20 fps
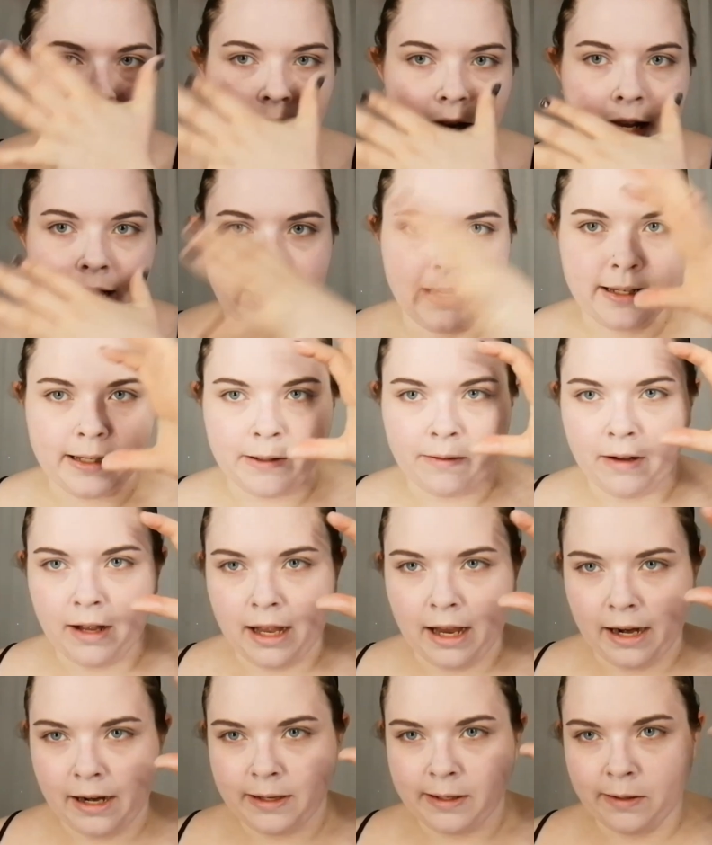her eyes, so her
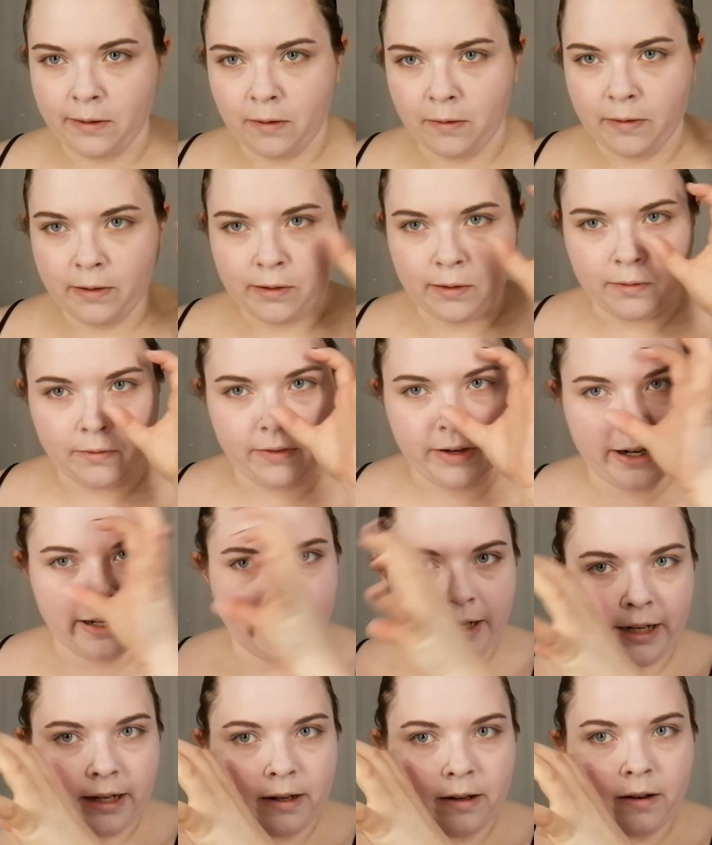eyes that always look
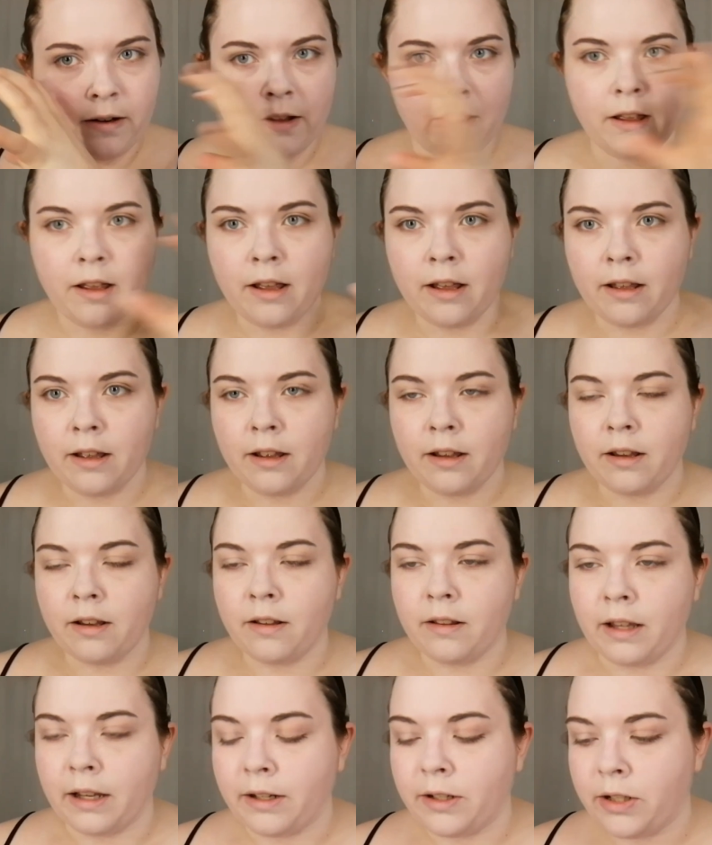really,
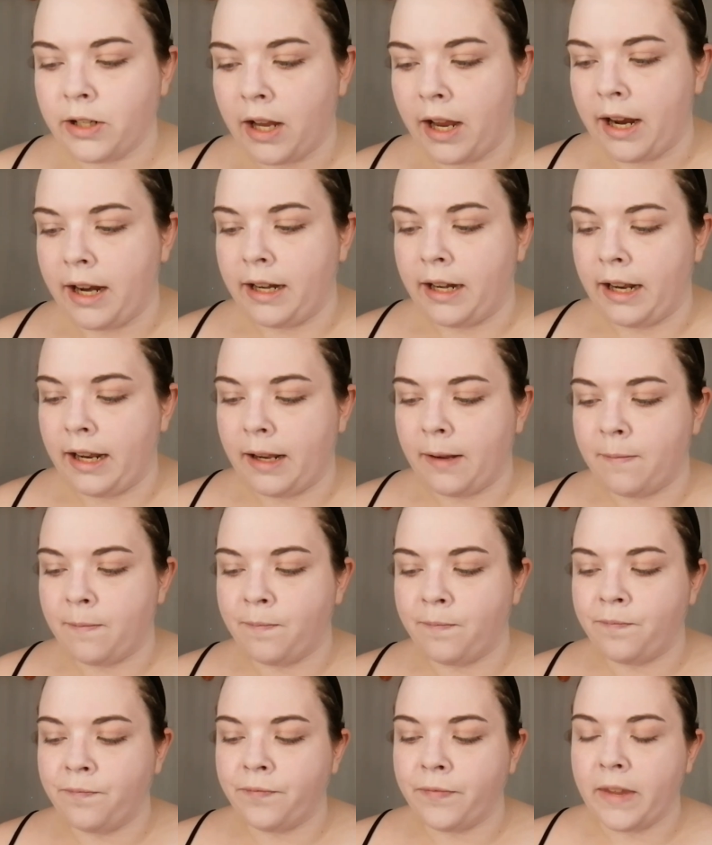like, shiny.
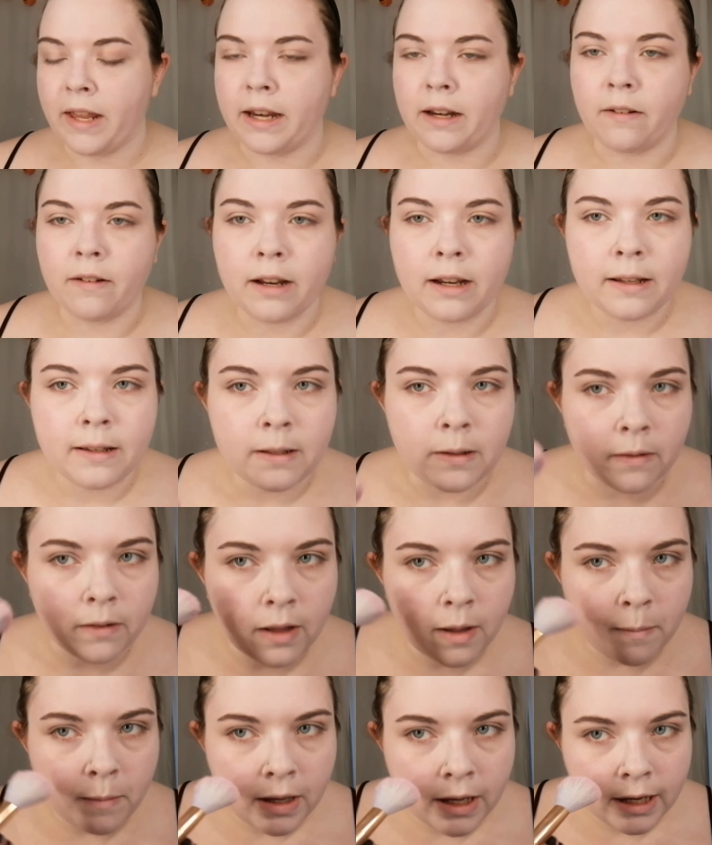Anyway, so I've
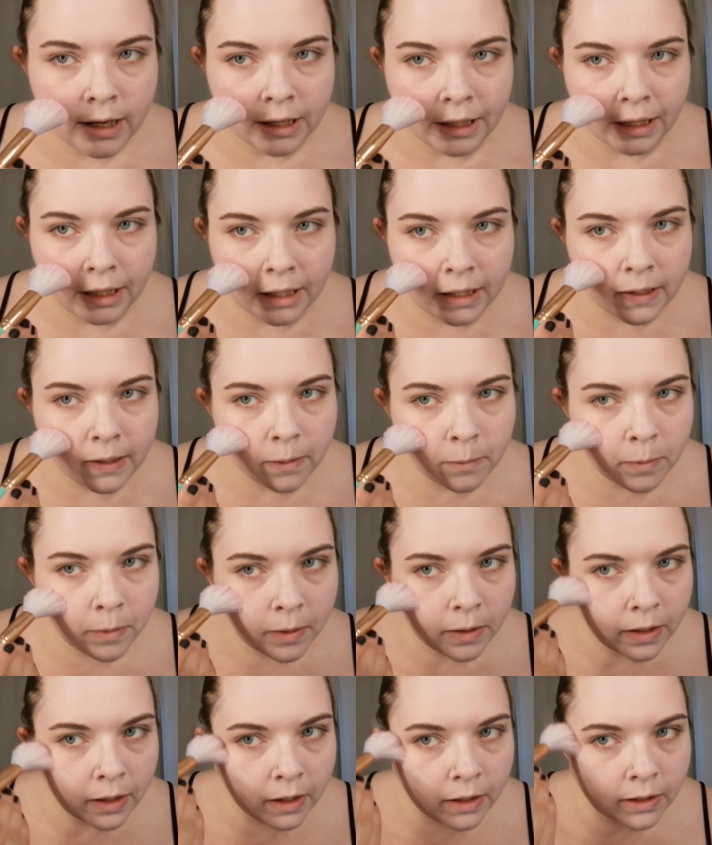got my highlighter, put
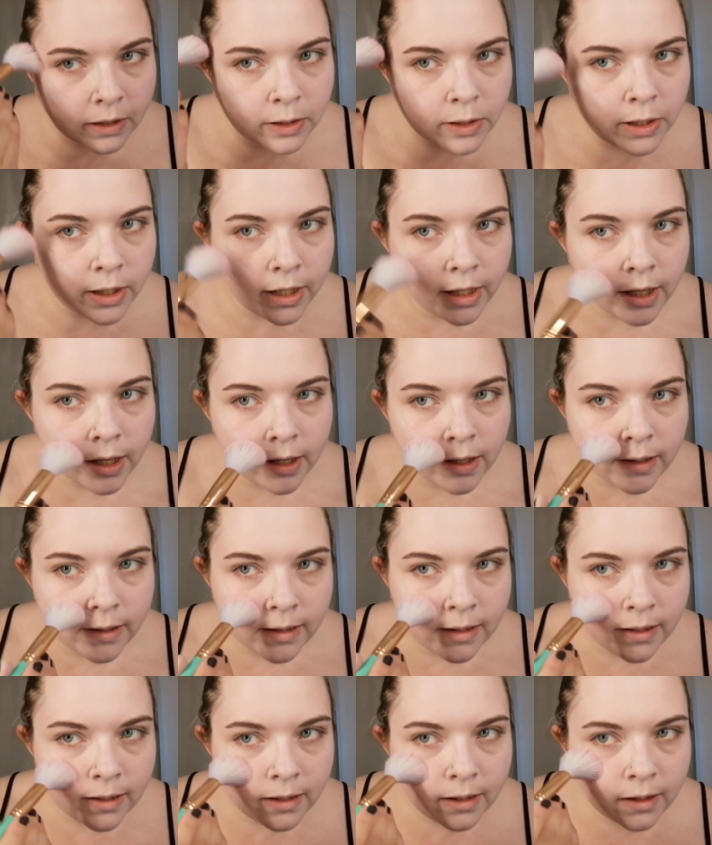it on the
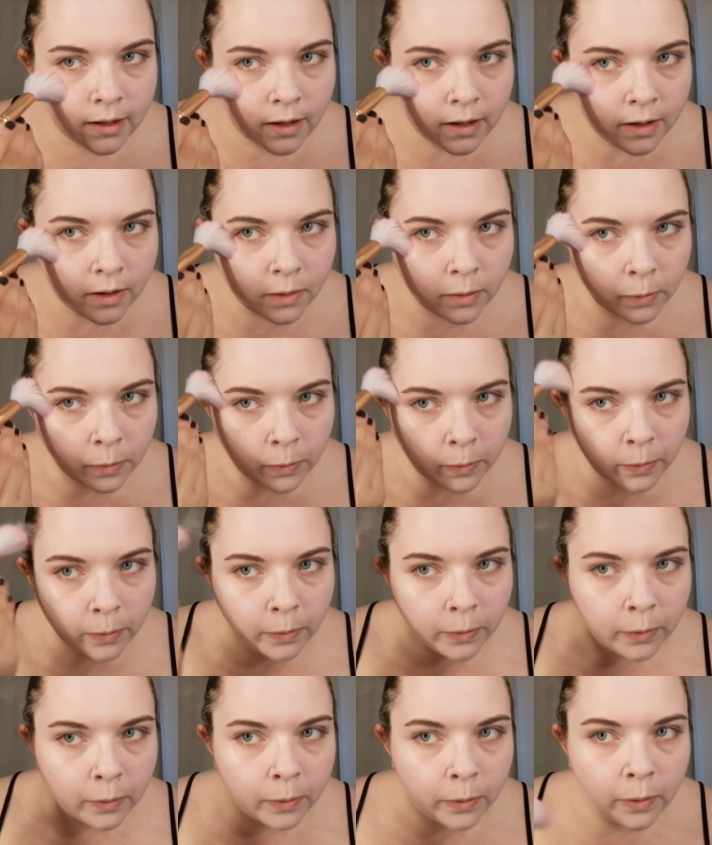cheeks.
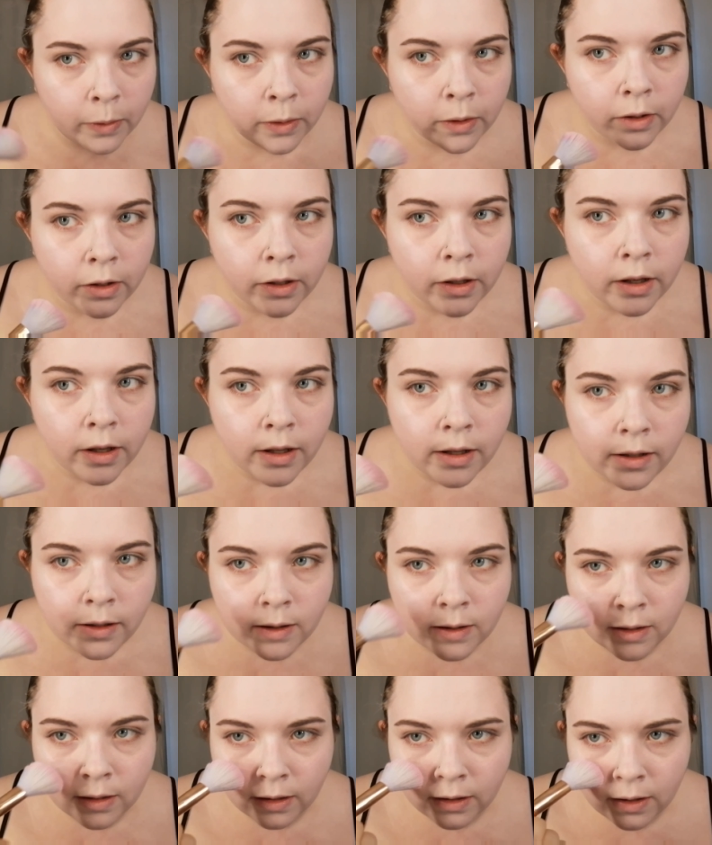Ooh,
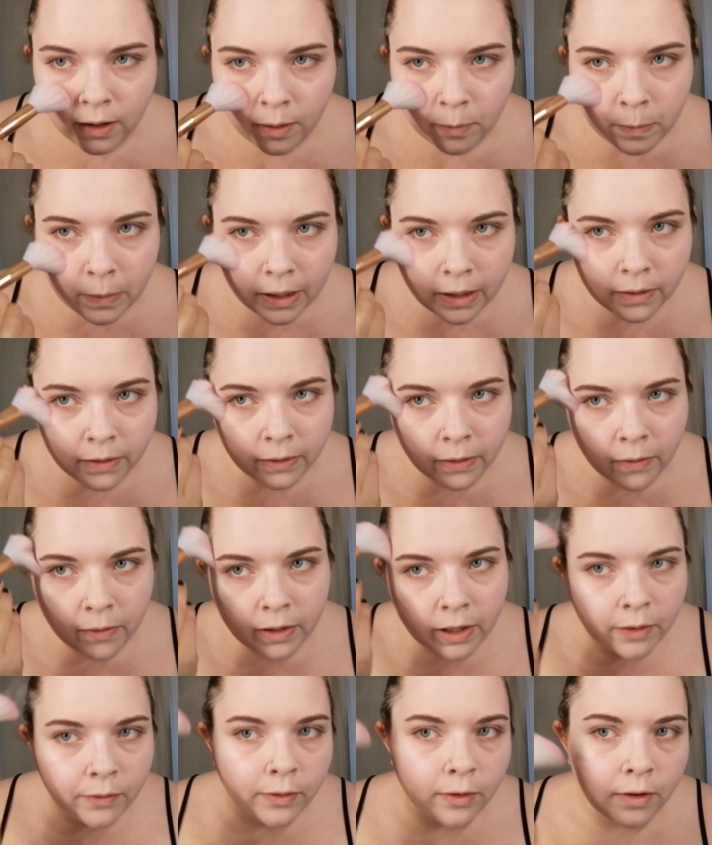there's a lot of powder
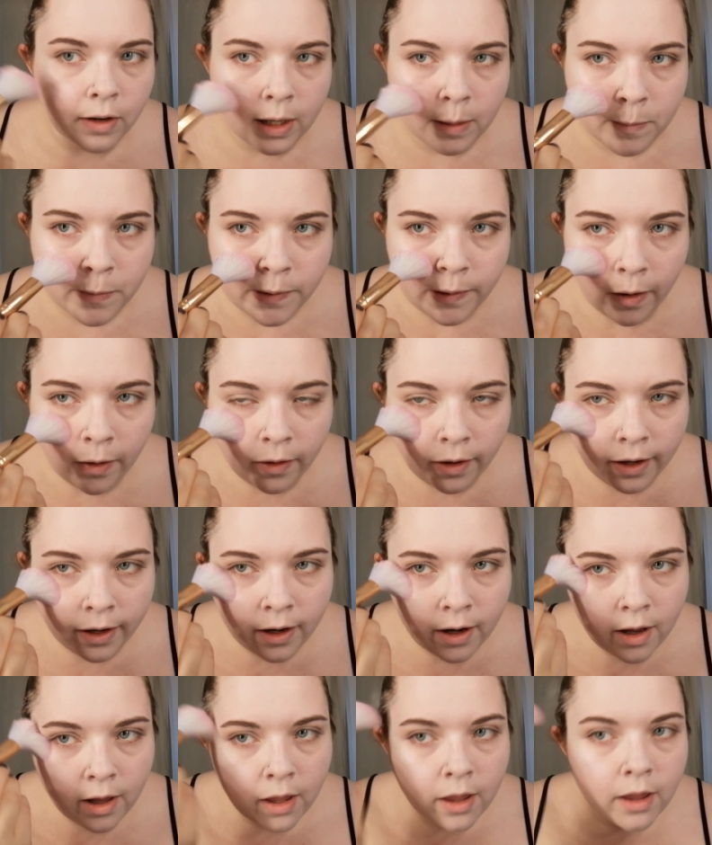going everywhere, I'm sorry.